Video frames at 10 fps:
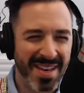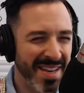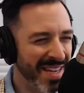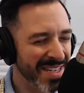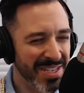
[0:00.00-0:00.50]
Yeah,
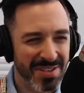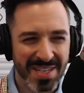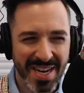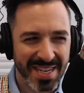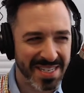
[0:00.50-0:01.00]
industry
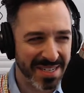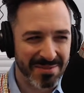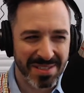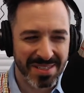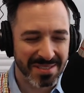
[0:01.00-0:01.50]
text. It
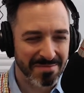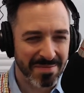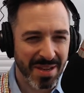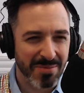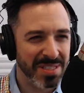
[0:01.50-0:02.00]

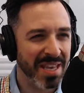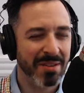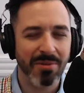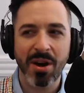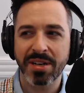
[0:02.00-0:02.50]
was like,
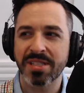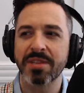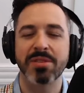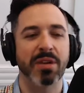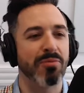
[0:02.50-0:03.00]
honestly,
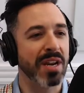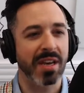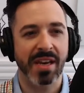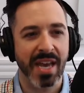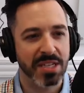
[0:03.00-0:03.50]
it was like
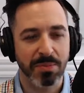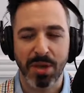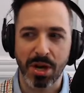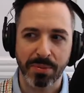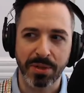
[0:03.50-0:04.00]
writing a guest
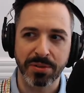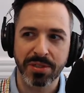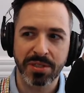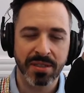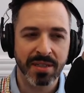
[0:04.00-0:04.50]
blog
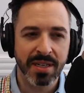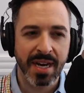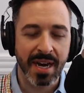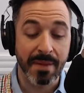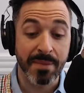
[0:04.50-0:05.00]
post.
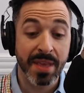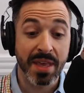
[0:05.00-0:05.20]
Yeah.